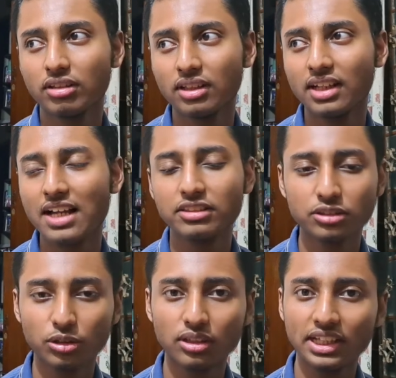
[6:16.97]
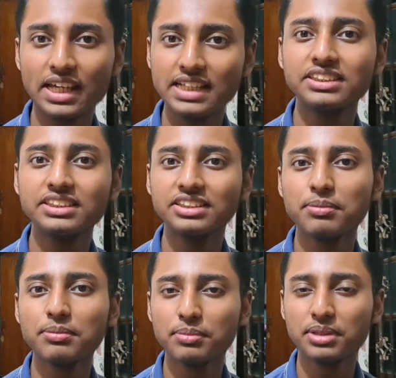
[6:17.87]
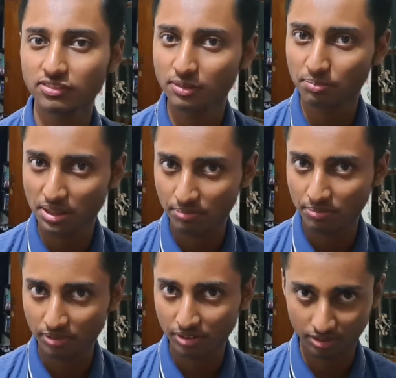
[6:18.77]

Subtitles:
Like I saw like HD images of the paper